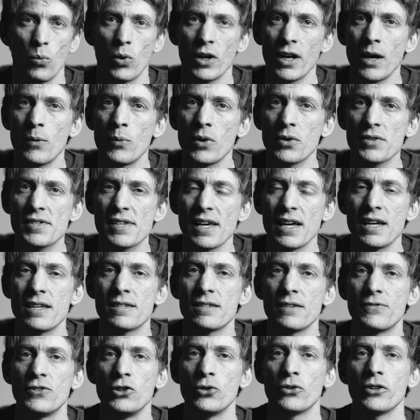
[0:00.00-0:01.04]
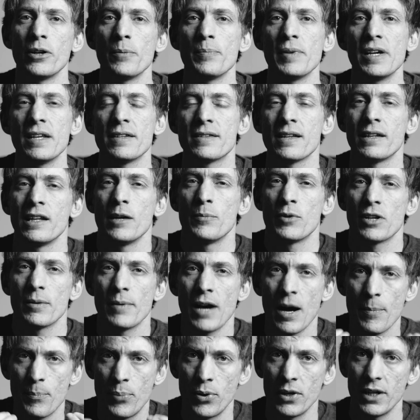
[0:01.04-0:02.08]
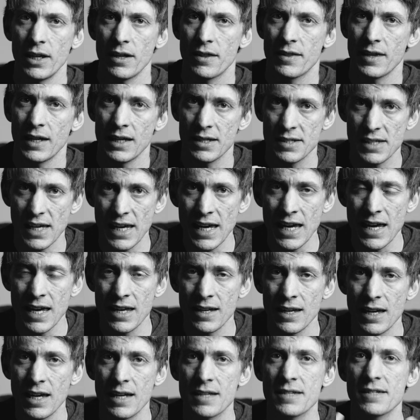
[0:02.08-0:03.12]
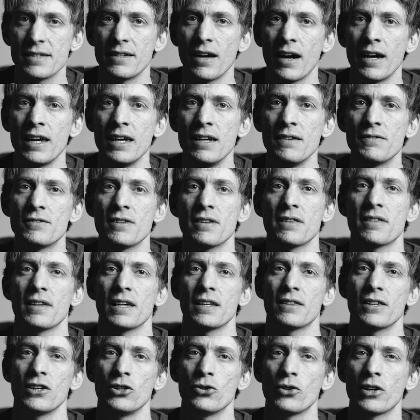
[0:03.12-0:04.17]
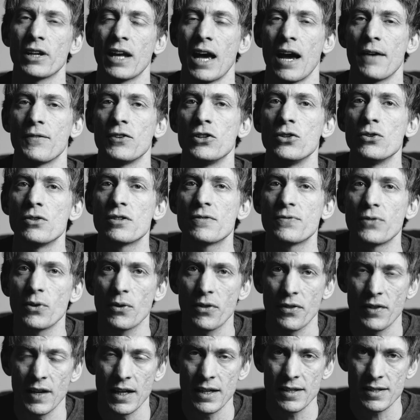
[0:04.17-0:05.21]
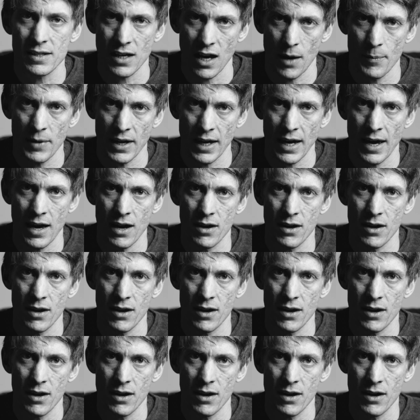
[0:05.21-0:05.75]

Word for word: What I will say is if you're not being deliberate about putting things in, it's naive to think that you're going to have useful things coming